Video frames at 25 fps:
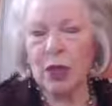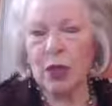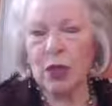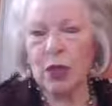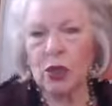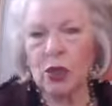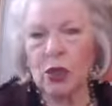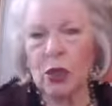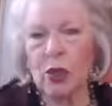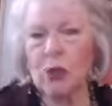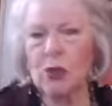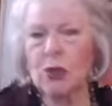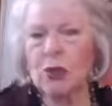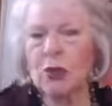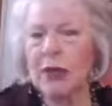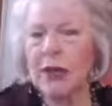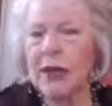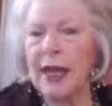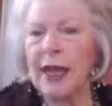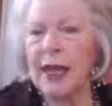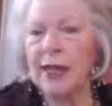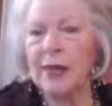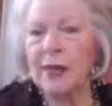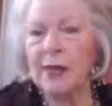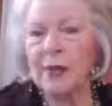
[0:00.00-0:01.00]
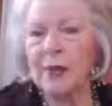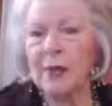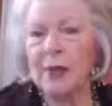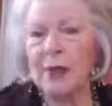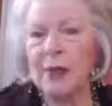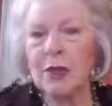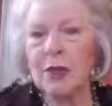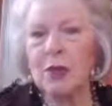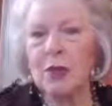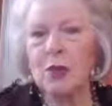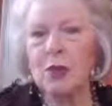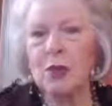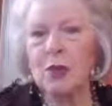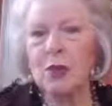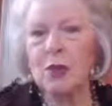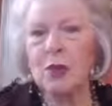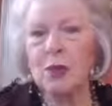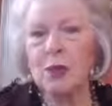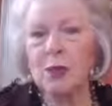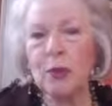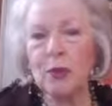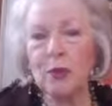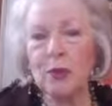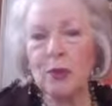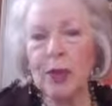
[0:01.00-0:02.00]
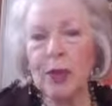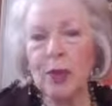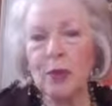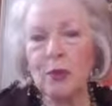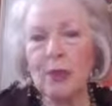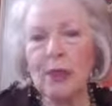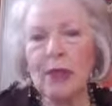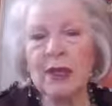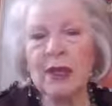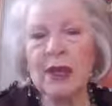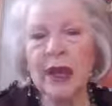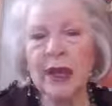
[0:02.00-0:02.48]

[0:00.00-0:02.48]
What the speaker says: usually has something to do with the way we